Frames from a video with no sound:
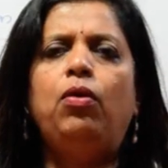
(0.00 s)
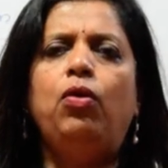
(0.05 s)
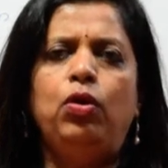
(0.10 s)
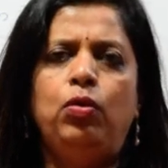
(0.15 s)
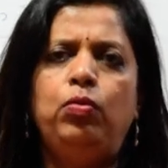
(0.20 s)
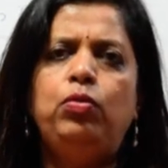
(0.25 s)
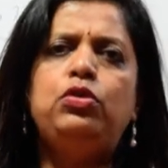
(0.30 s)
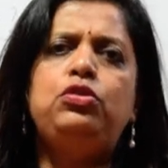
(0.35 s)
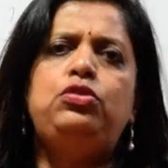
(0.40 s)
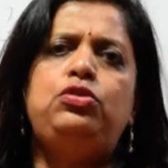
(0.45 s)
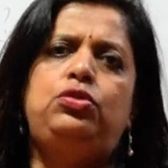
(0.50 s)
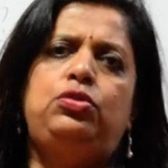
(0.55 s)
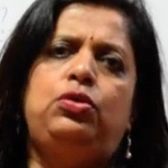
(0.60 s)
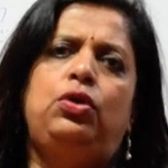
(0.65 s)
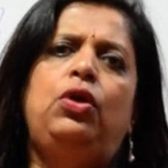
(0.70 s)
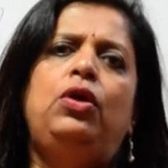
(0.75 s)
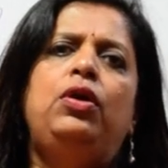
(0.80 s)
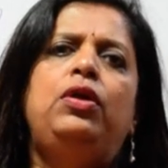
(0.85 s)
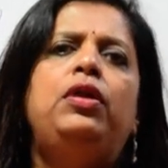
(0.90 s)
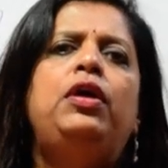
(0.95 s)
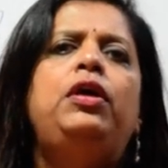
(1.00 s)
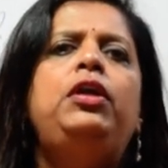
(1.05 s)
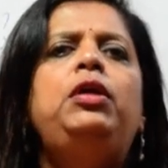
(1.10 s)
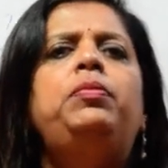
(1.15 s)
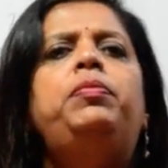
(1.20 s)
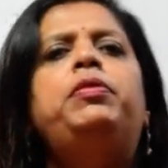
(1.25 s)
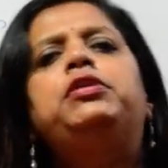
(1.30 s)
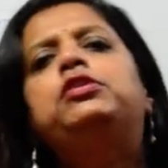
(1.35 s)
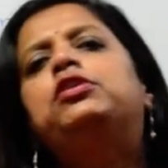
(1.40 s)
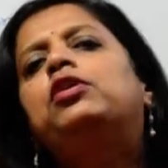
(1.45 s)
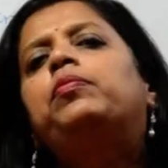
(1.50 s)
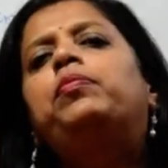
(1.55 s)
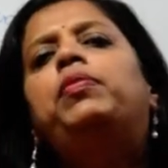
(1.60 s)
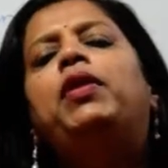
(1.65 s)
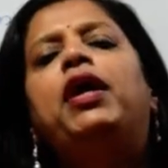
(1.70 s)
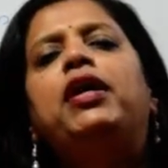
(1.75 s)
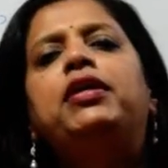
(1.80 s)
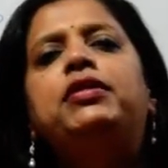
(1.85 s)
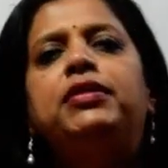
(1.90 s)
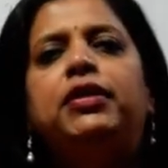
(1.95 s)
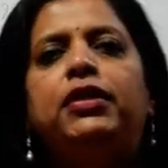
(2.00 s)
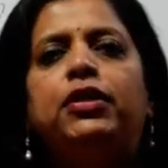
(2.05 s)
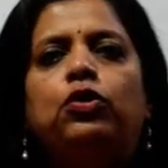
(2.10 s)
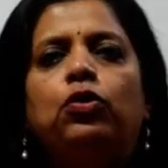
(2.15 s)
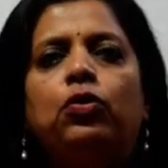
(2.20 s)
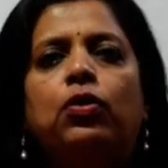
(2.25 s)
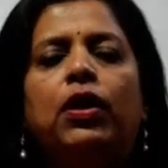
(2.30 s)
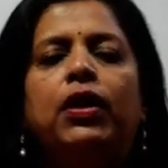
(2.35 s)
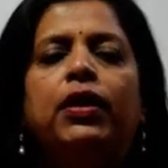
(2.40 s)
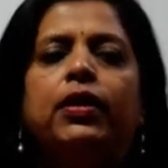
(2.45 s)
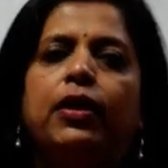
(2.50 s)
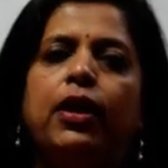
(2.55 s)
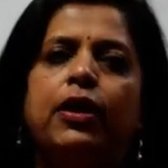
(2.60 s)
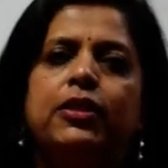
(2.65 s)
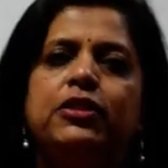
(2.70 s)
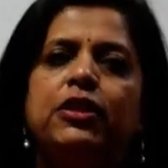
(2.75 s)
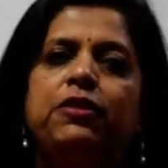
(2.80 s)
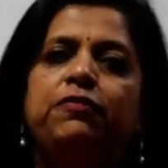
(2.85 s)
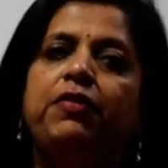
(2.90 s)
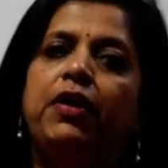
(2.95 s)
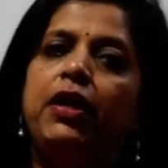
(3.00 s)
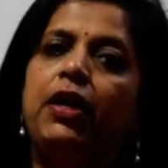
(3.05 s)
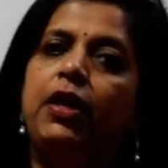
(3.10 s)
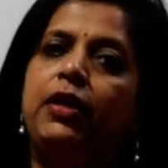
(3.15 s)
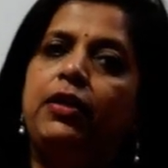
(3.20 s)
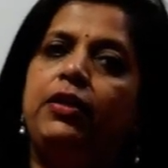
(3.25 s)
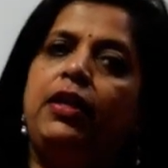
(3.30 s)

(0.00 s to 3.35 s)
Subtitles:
Almost 90% of plants they took and classified and